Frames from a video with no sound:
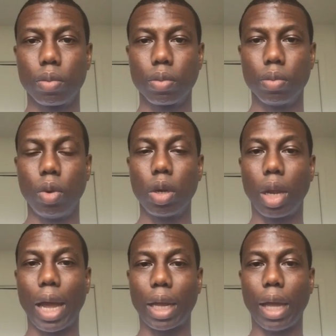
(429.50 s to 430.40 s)
more than
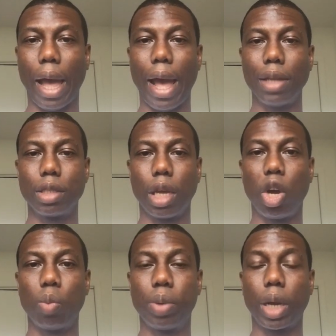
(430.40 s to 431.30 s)
likely asked to
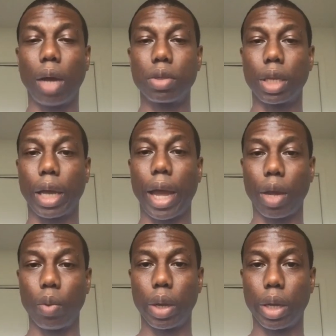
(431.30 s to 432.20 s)
help put out the
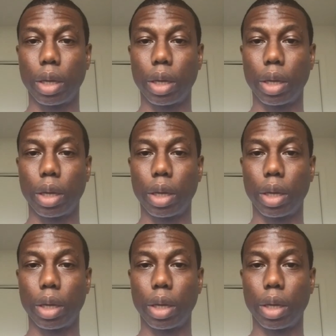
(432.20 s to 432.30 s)
gangway,